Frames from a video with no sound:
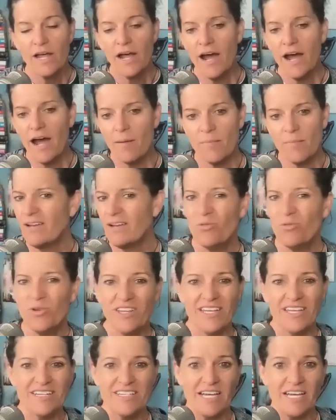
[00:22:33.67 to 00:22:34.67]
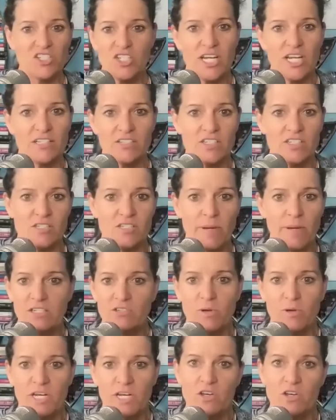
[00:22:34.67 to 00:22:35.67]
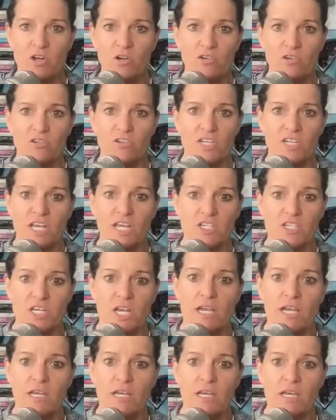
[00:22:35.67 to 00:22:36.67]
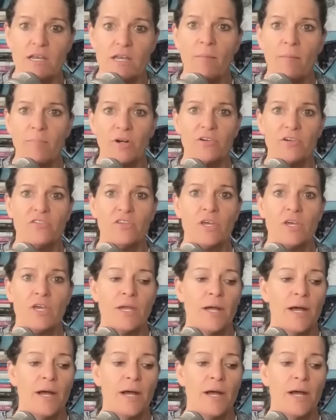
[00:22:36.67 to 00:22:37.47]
Um, and really, a Dutch test is the best way to know your DHEA numbers.